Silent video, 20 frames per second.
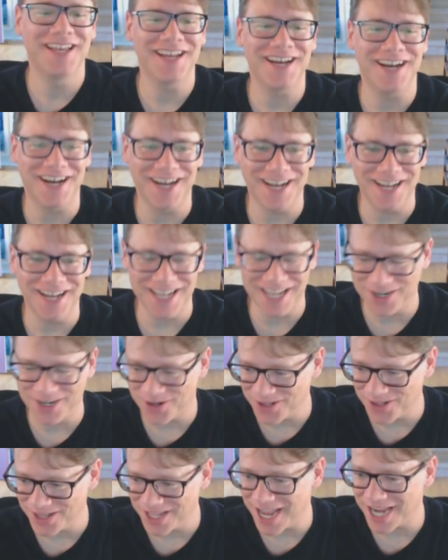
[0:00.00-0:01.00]
uh, in
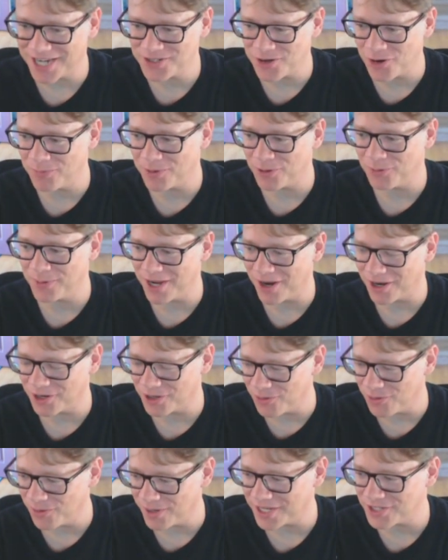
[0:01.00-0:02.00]
early October we are
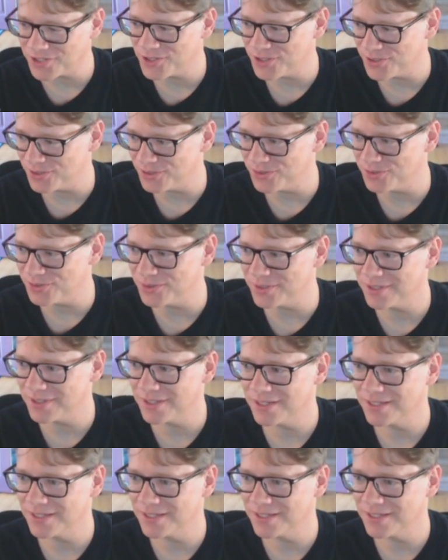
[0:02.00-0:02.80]
going to